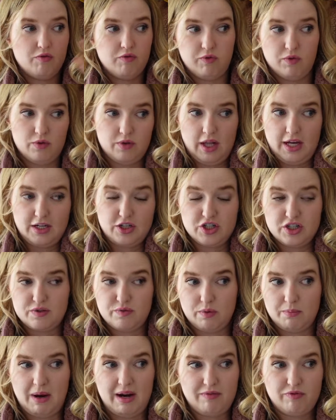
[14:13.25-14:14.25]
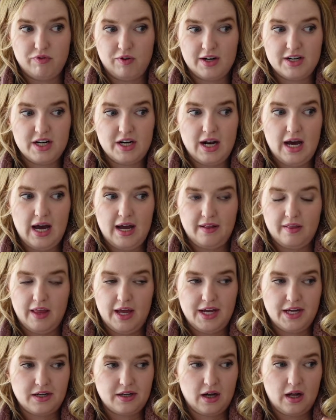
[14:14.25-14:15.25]
like just for my friend and I,
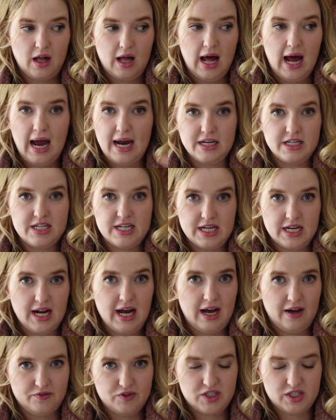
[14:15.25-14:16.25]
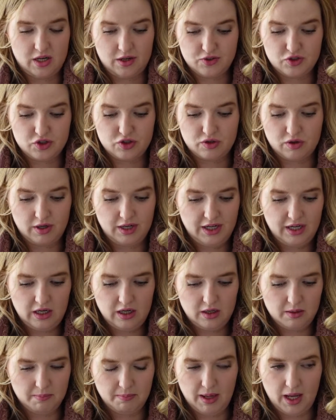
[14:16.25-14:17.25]
like I did have
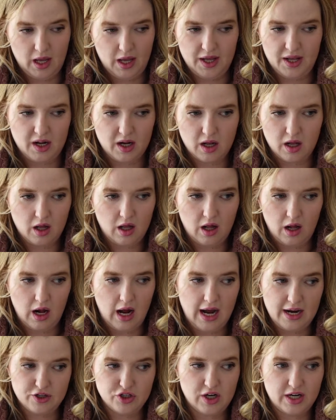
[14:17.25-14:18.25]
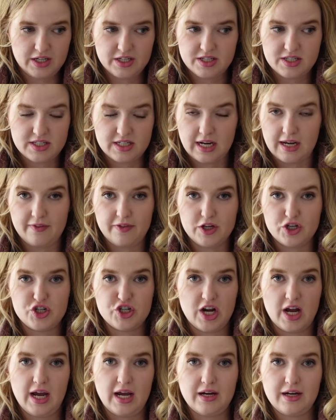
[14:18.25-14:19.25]
sunscreen, but I tried to stay in the
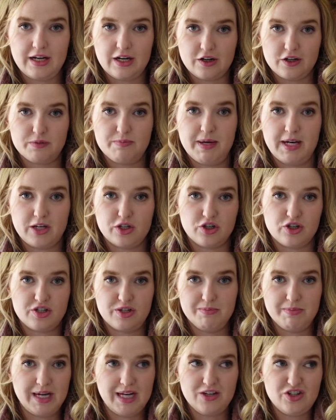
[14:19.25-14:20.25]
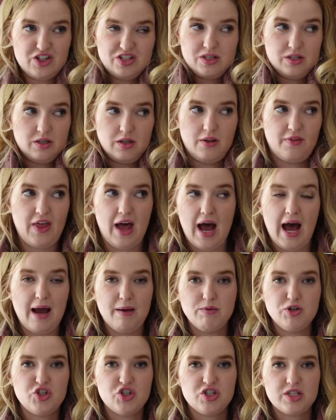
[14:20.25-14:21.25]
shade. Here's pictures of me I
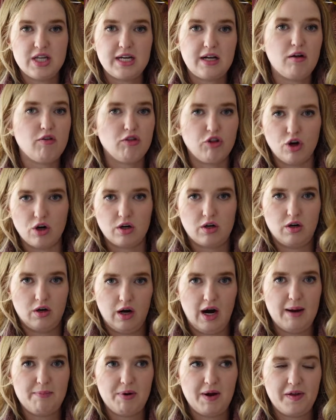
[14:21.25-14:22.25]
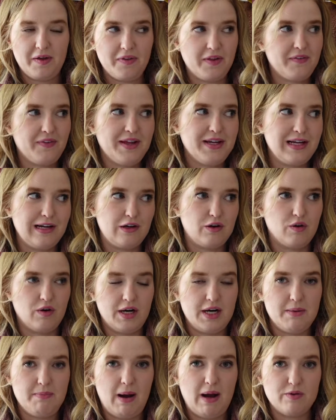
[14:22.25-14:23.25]
was just like a lurker. I probably looked like a
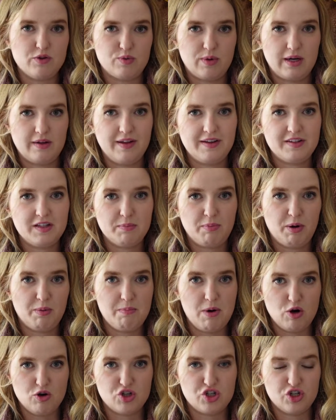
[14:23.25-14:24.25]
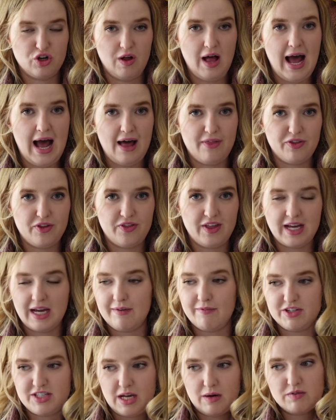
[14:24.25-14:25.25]
creep. I was wearing like the promotional hat that they
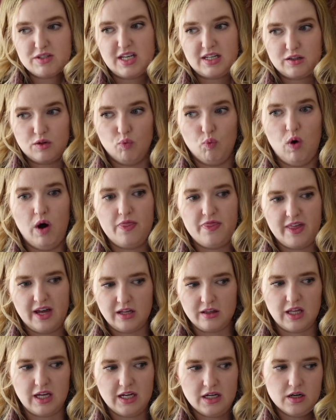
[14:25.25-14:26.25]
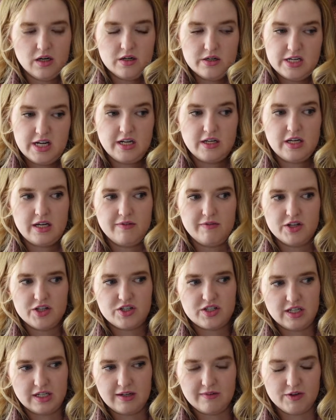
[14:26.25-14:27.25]
gave us. That was like the one thing they did give us
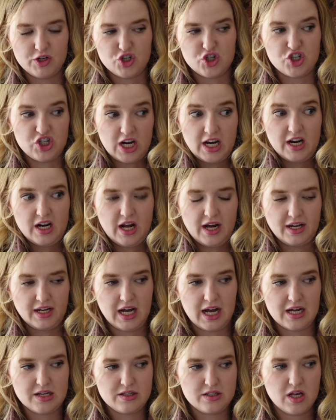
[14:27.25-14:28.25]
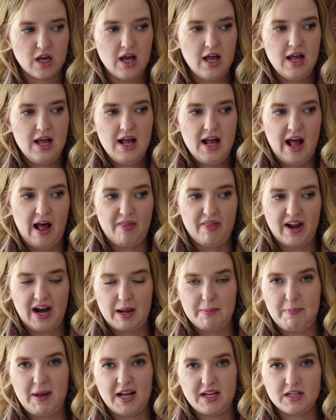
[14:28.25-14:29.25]
to give us shade, I guess. And then I
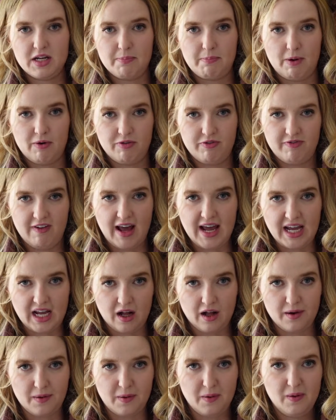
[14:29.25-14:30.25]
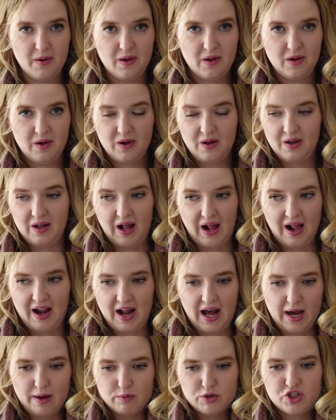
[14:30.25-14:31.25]
picked up a fan and
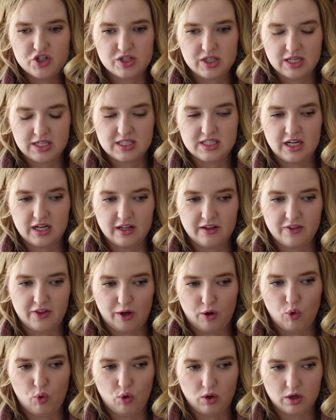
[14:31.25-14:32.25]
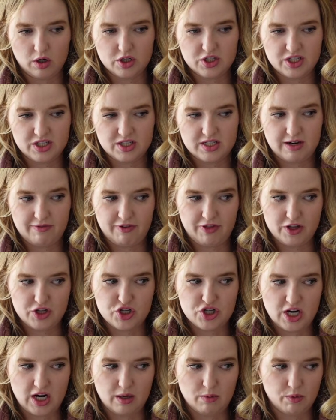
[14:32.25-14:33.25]
I was just like standing in the corners and stuff in the
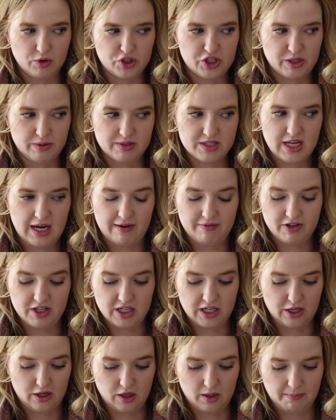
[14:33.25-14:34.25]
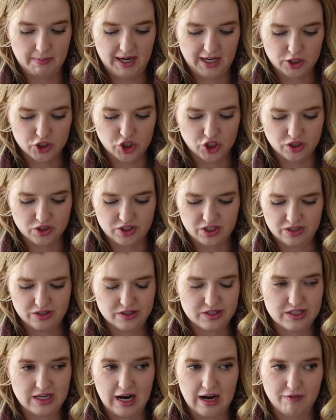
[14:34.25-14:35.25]
shade while she was having to get her pictures and
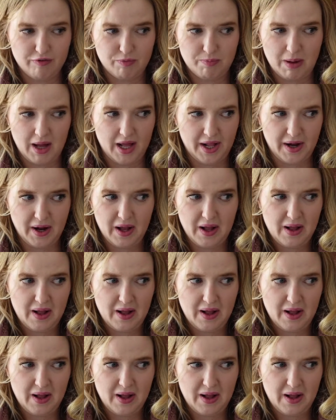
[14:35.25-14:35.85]
stuff. But